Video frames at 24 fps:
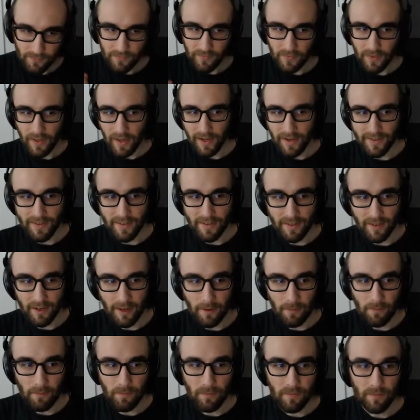Hence the
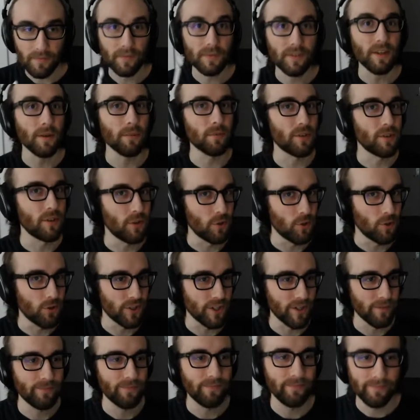name
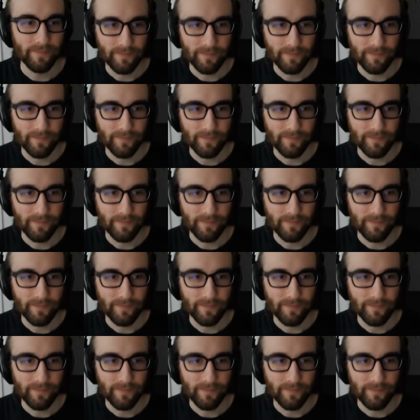substitution.